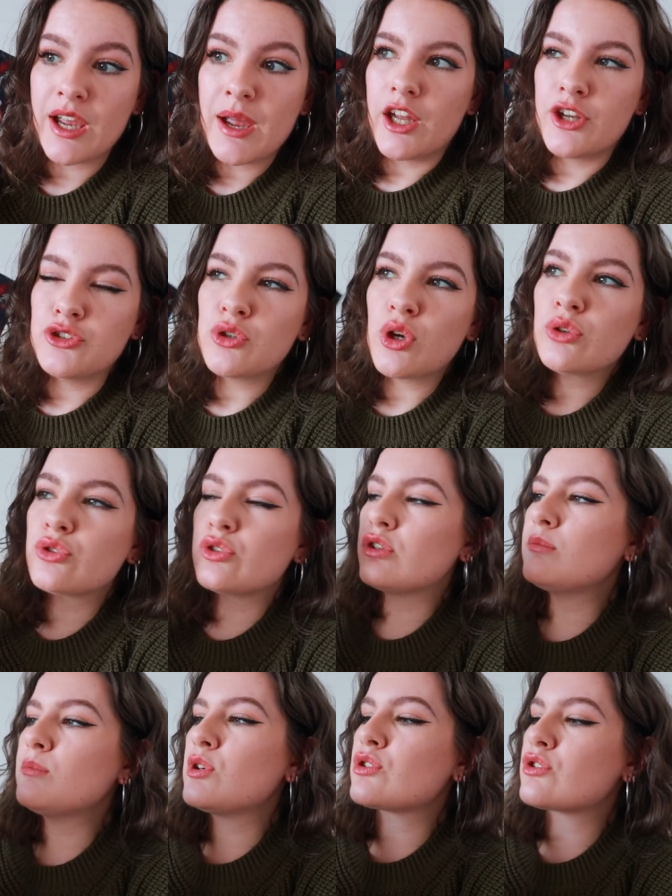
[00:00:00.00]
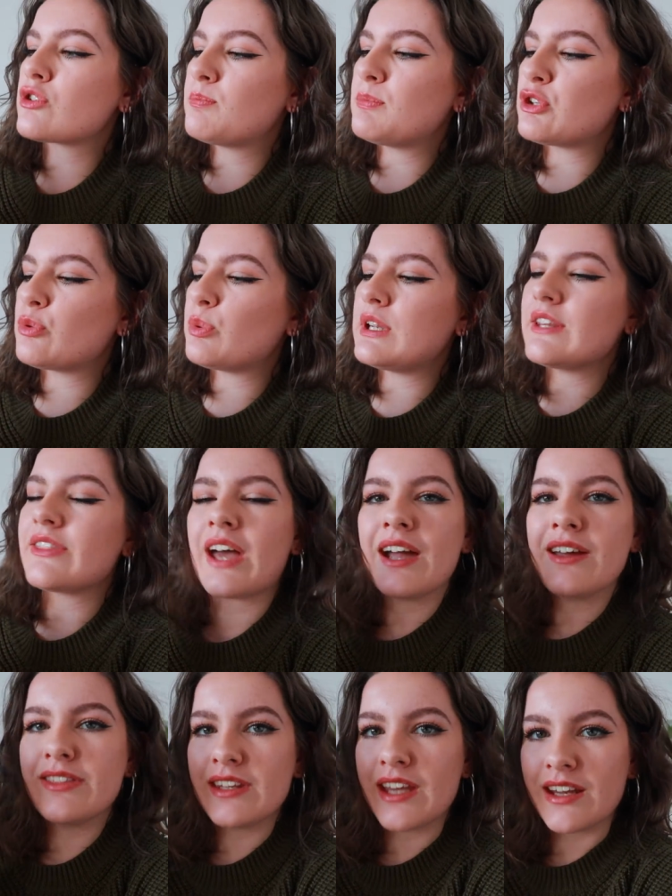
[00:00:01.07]
and not too much between that
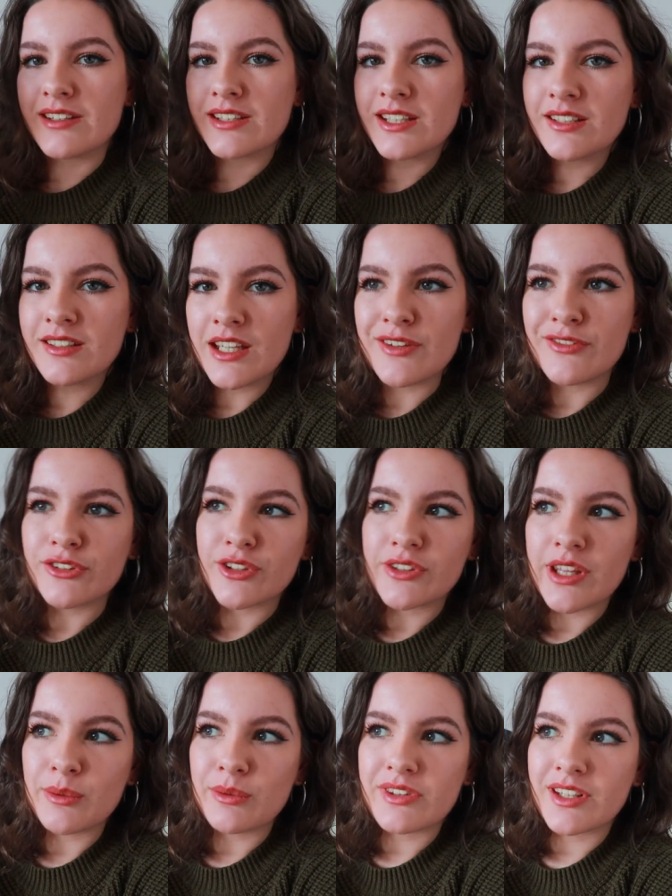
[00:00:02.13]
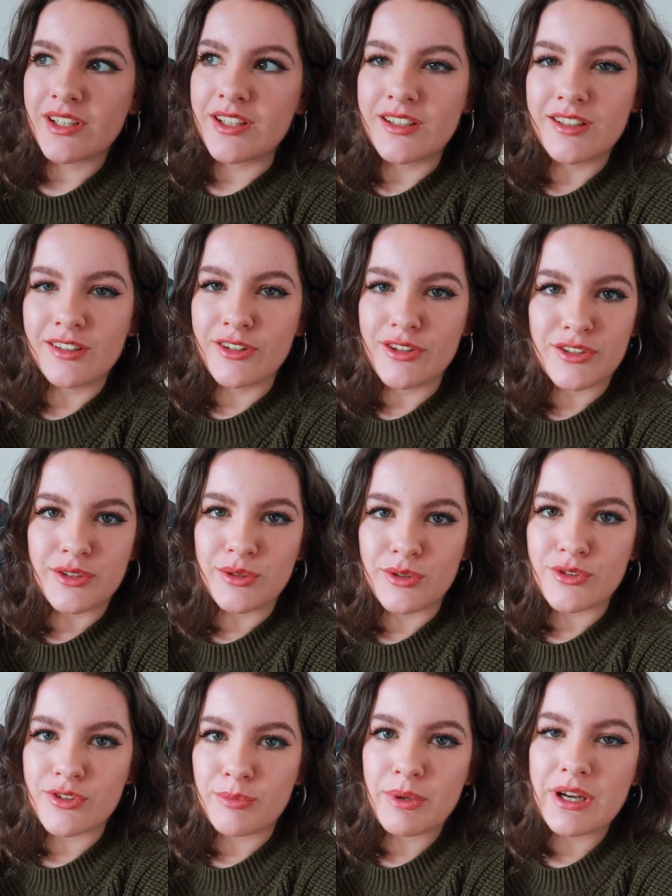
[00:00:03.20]
and the ending, even though there was like another
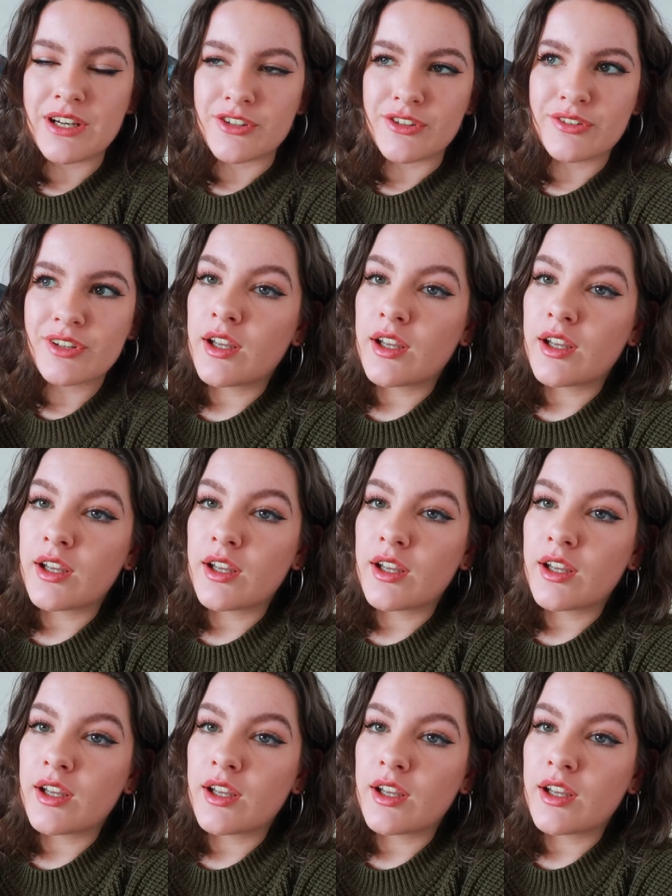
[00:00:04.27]
200 pages.